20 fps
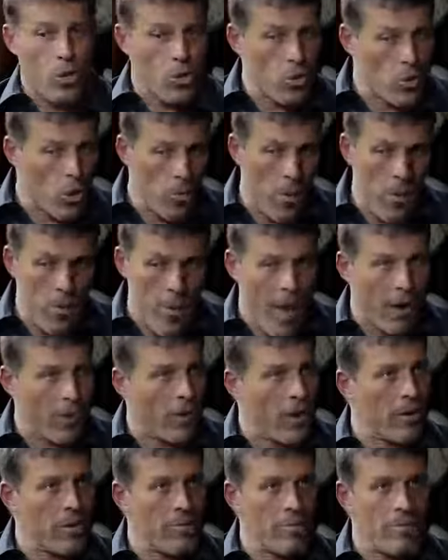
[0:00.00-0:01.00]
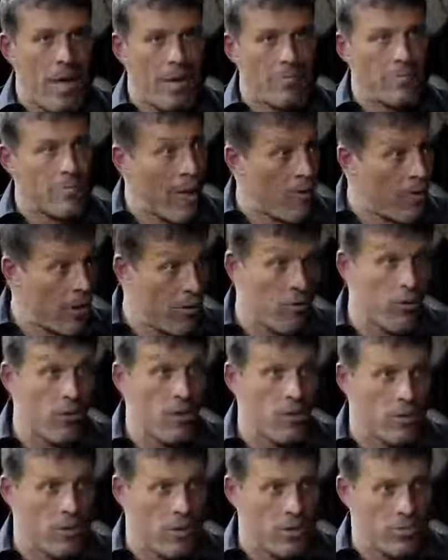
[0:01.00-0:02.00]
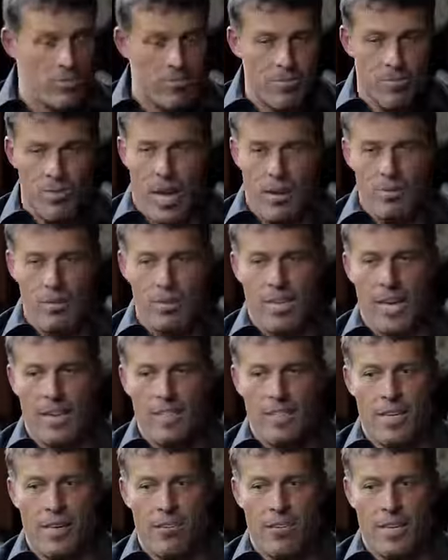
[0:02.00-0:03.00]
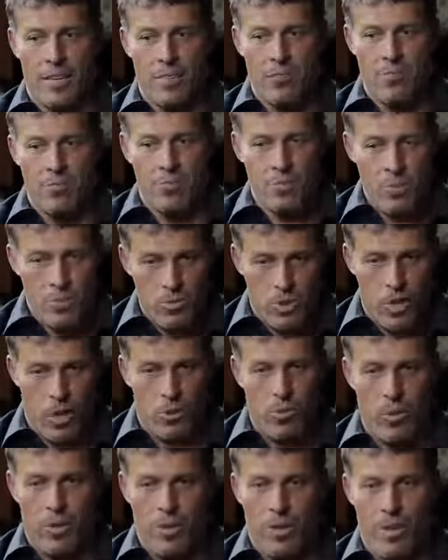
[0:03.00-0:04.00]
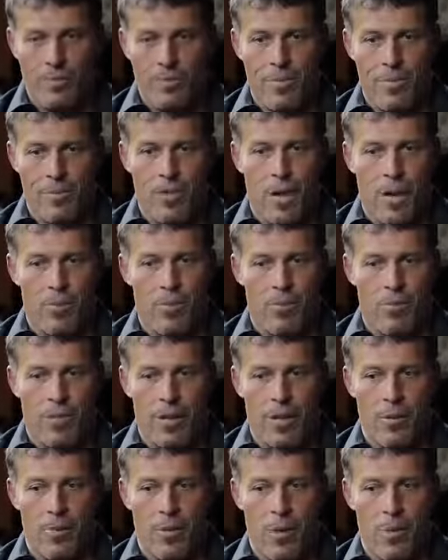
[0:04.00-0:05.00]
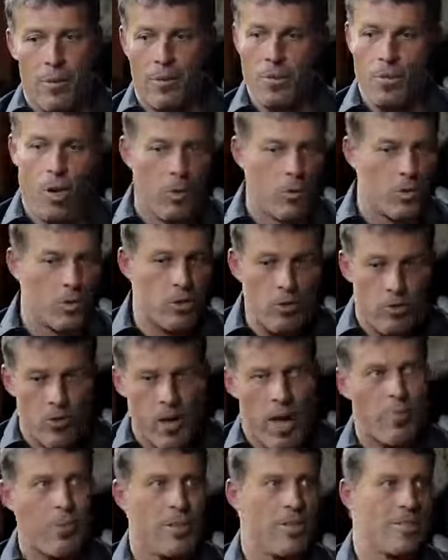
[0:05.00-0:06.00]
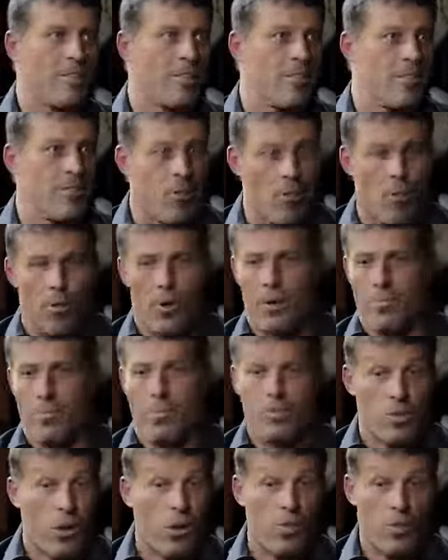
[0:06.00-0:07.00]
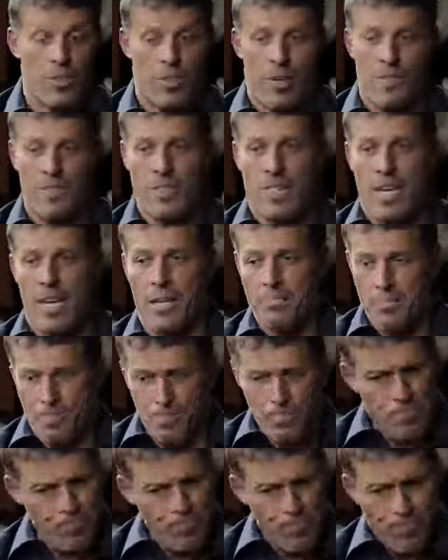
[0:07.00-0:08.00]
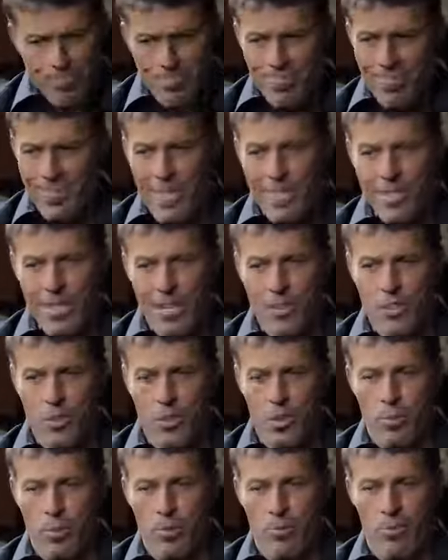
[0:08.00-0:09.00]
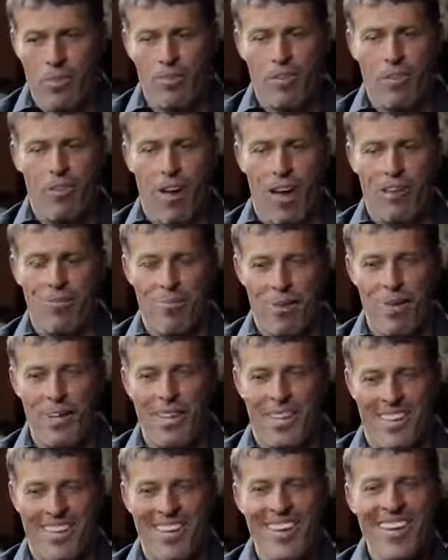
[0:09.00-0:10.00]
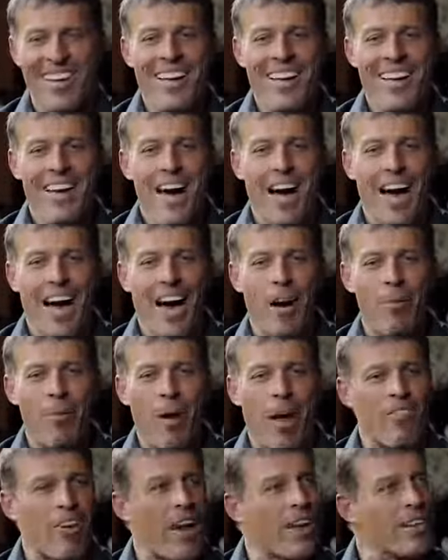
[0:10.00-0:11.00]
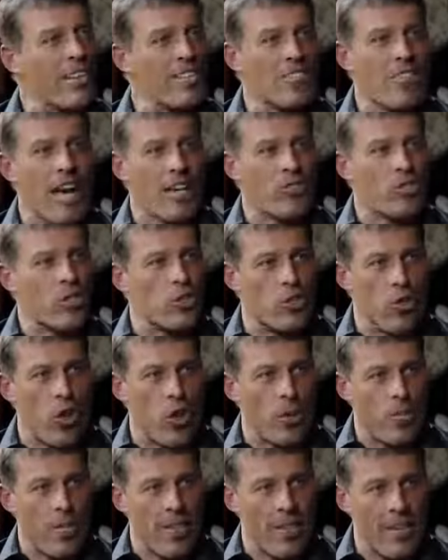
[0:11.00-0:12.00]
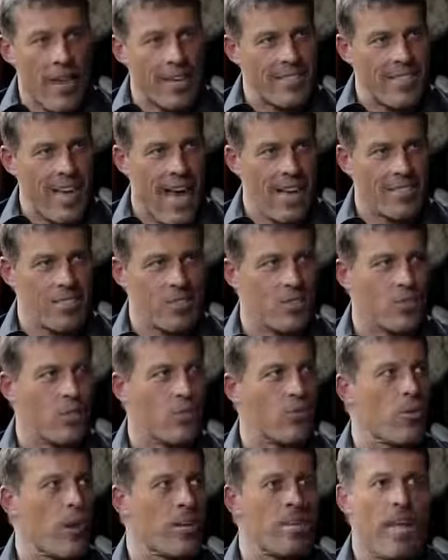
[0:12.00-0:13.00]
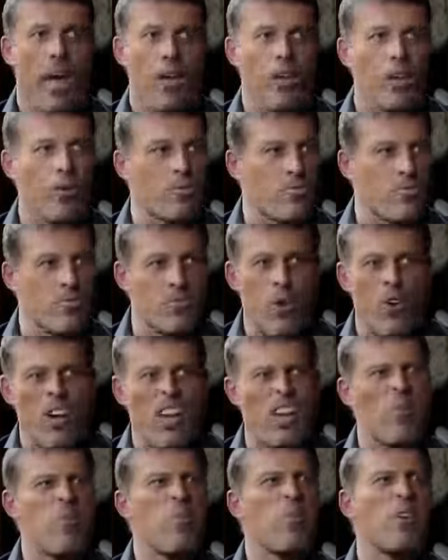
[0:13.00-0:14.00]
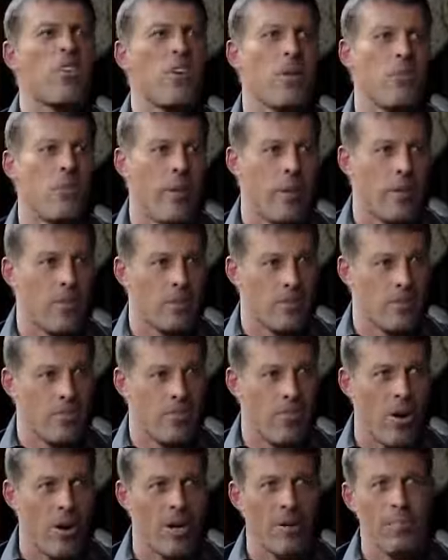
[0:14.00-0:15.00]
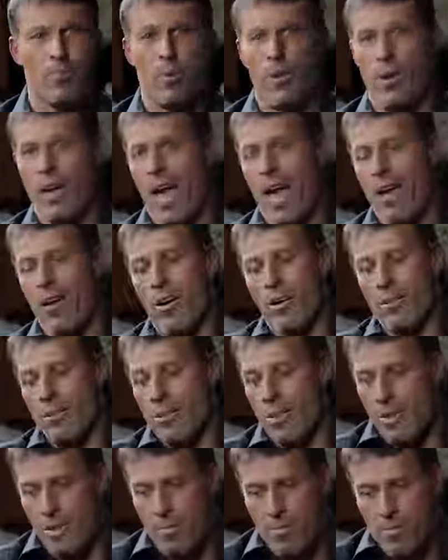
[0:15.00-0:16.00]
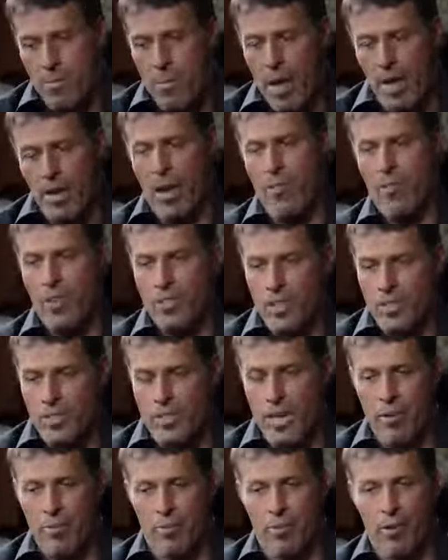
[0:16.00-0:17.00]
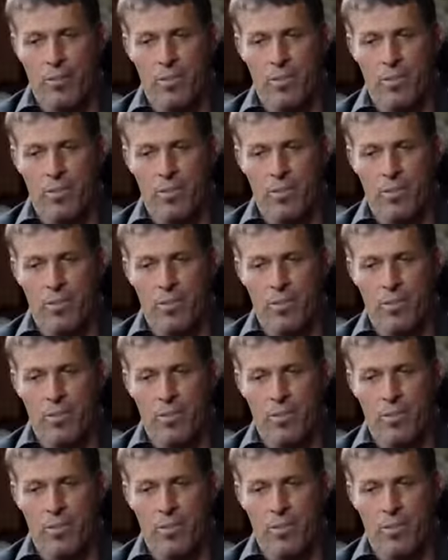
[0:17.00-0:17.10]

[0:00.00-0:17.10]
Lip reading: my background of not having food at times of Thanksgiving, and I've shared with you that, I've been feeding people. I started with 2 families and then 4. I started when I was 17. Now this year will be 55 million. I've gotten these guys to join me in that task. So Ray Dalio donated 1 million meals. Mark Burnett, or Benioff, I should say, from